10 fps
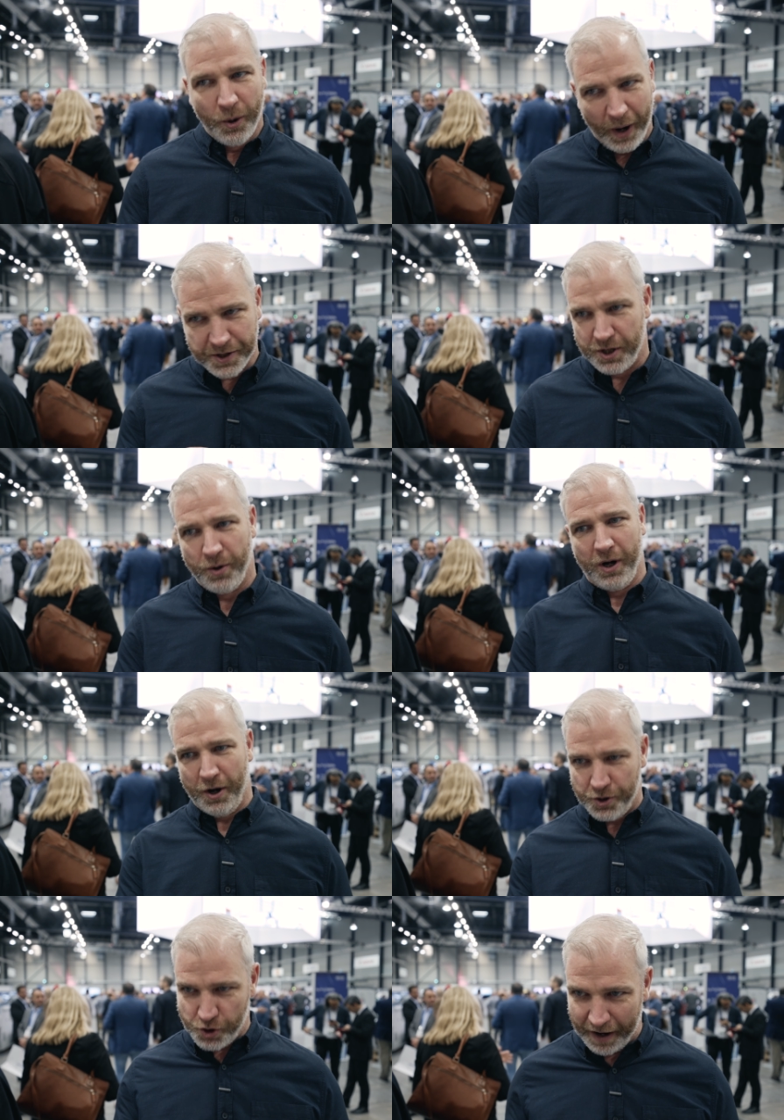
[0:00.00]
we had to do a
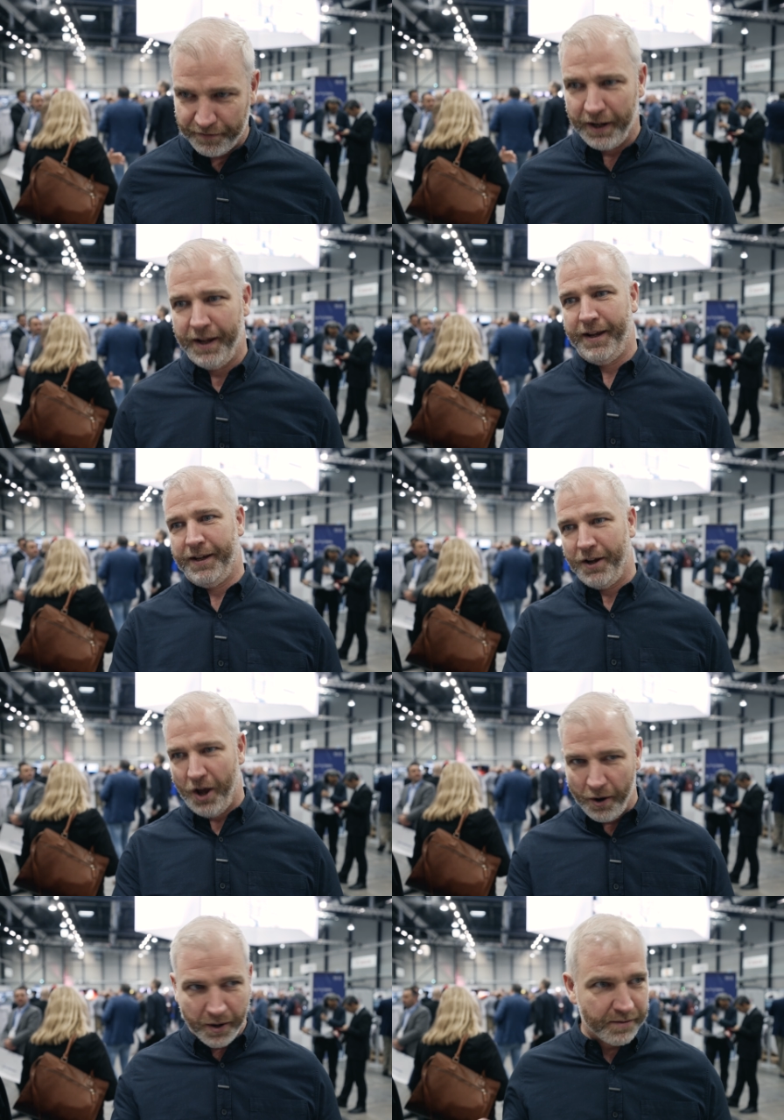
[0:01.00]
lot of traveling
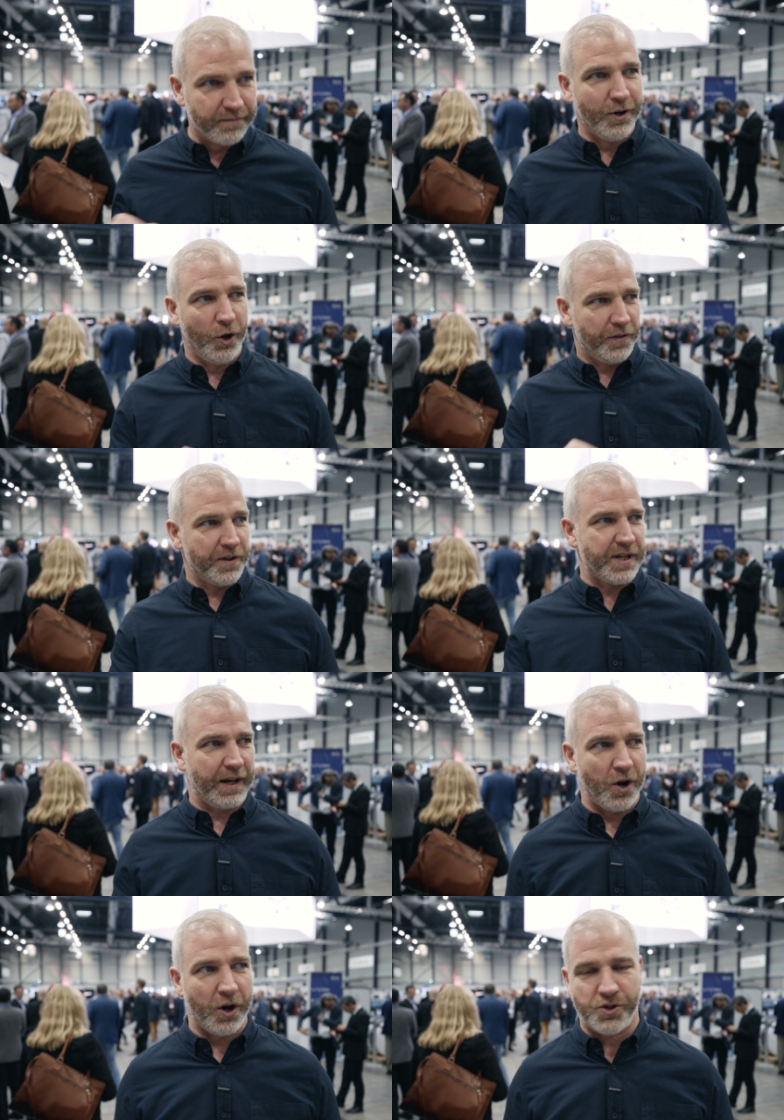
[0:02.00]
and go and look at the
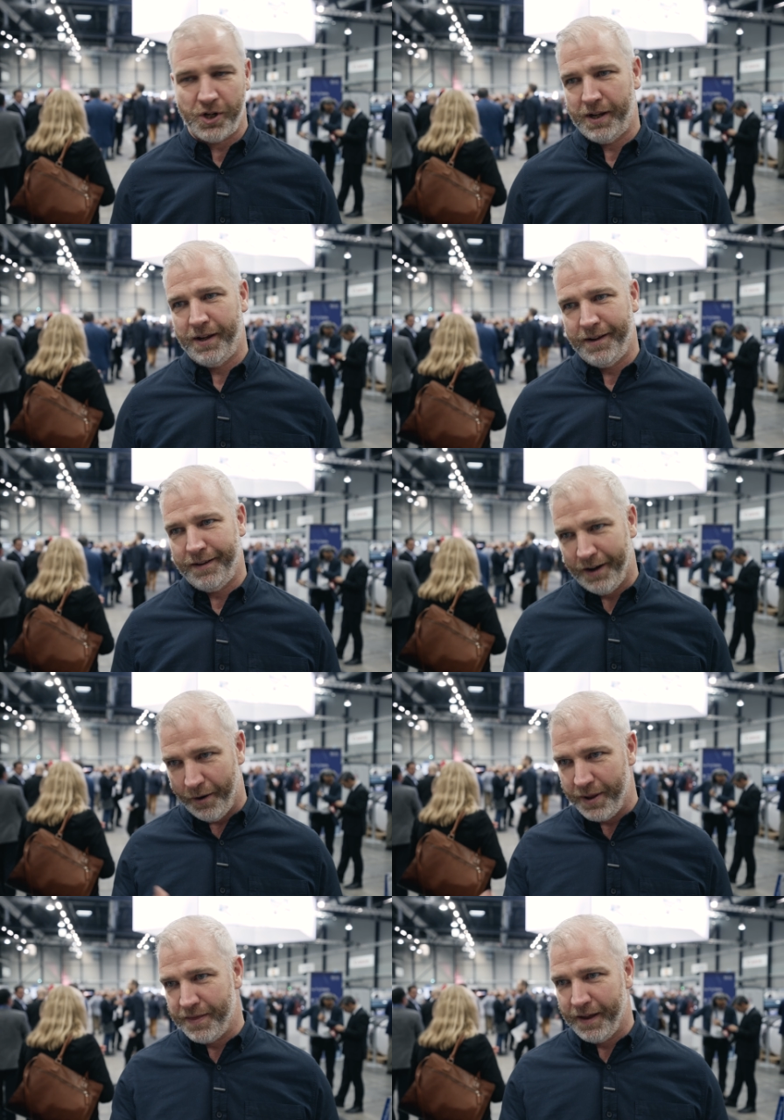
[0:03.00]
technology, you
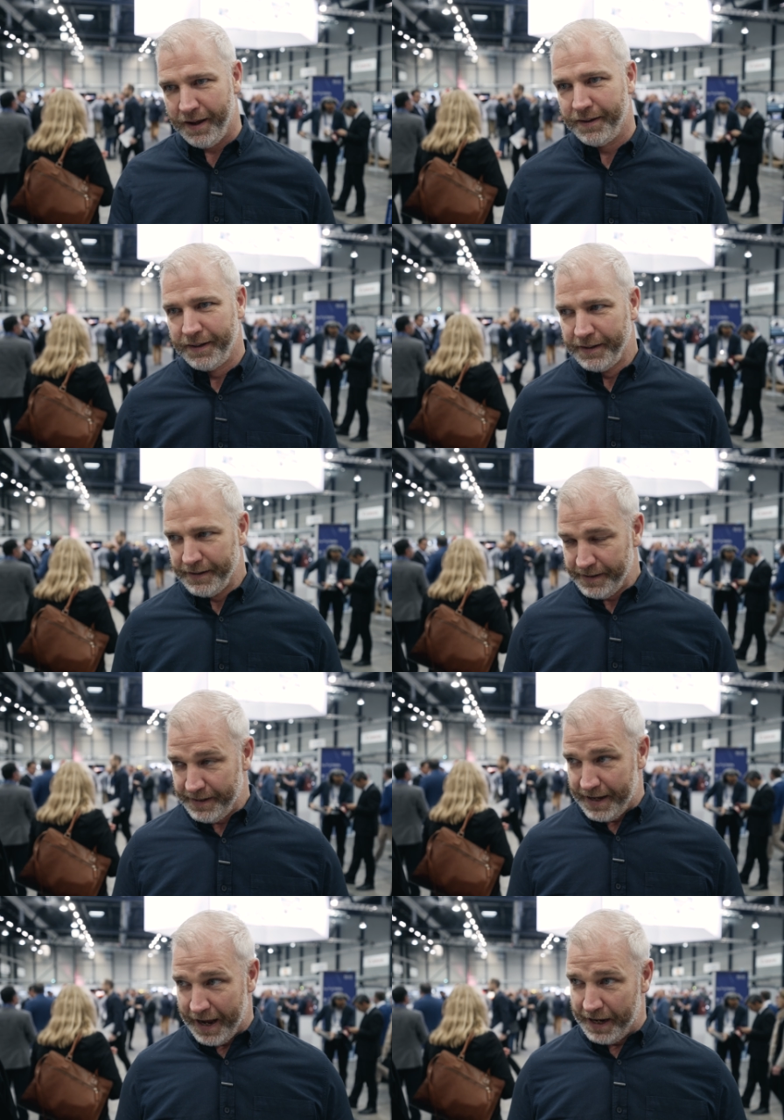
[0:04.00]
know, in the
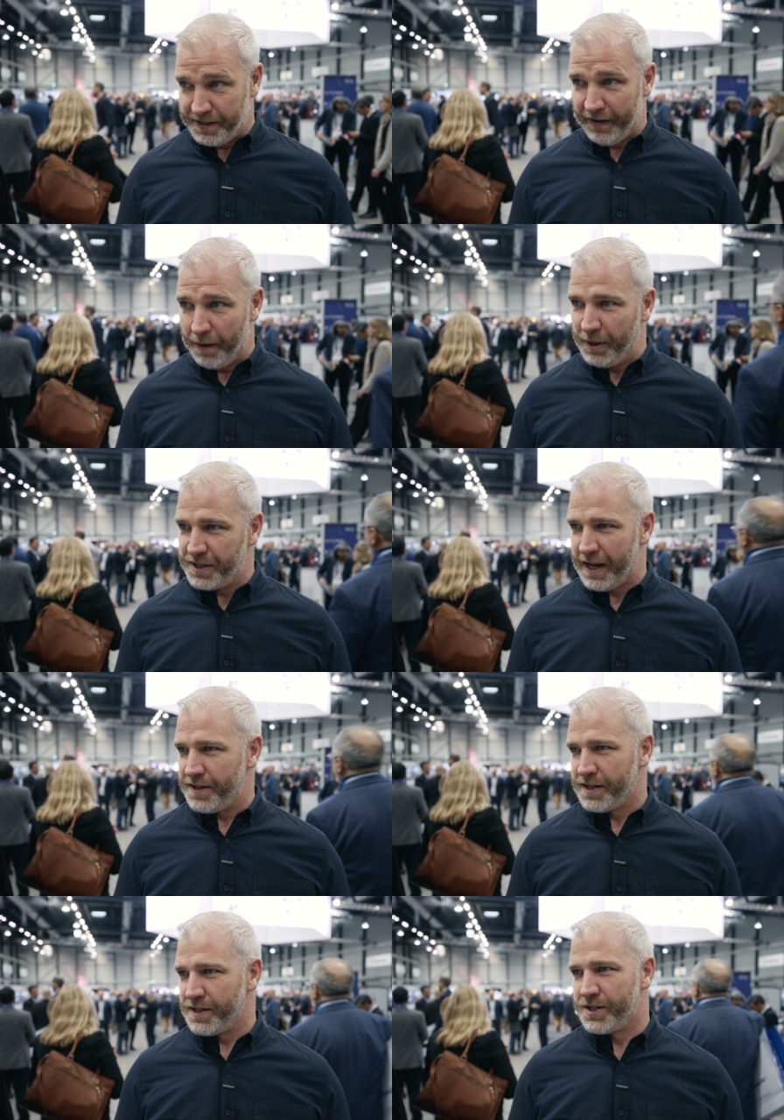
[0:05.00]
uh, development
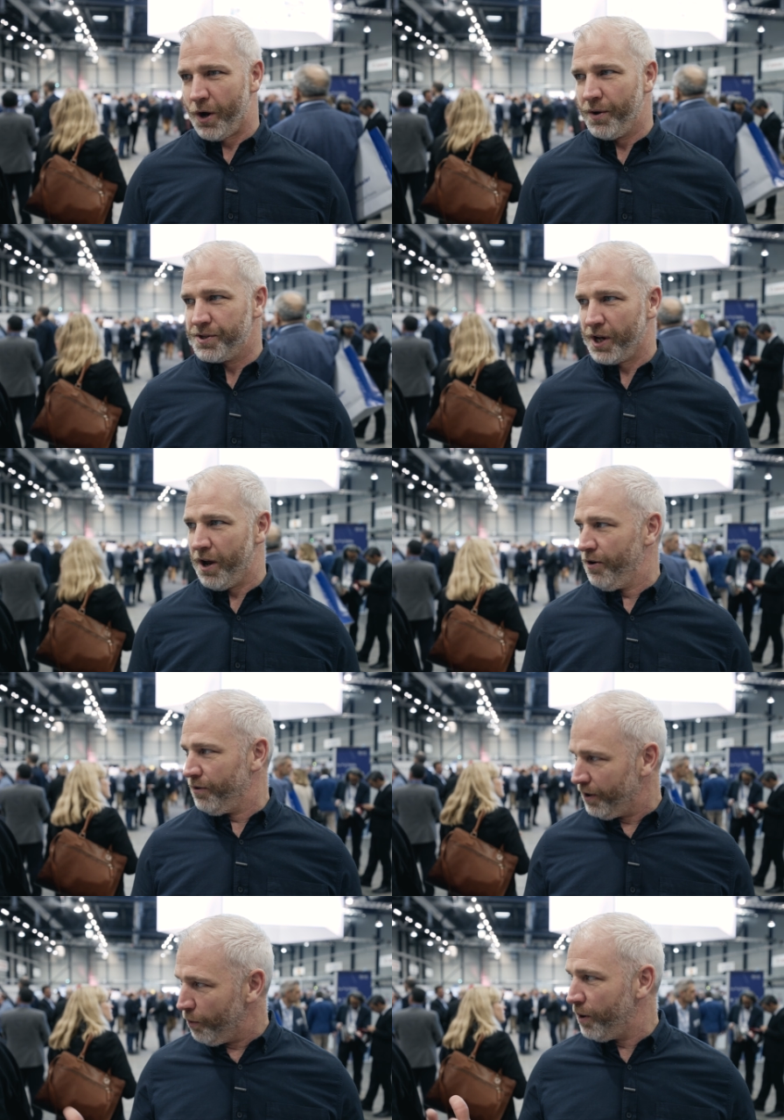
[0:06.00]
centres and so on.
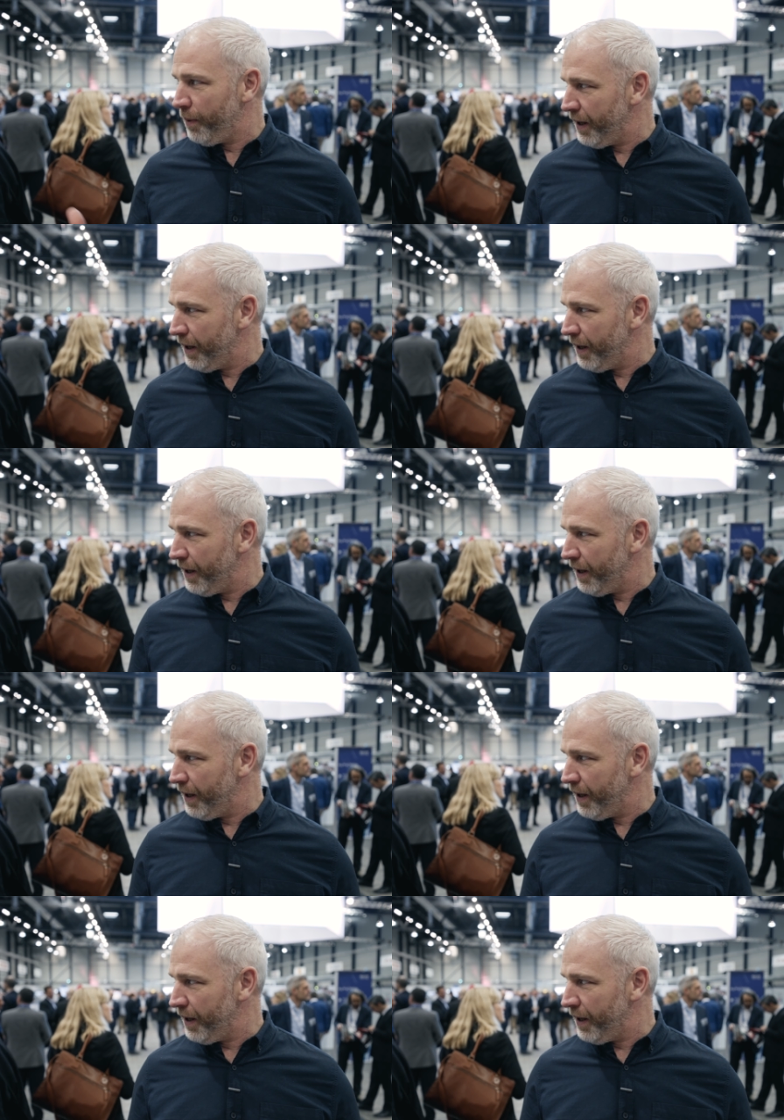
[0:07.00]
So it would have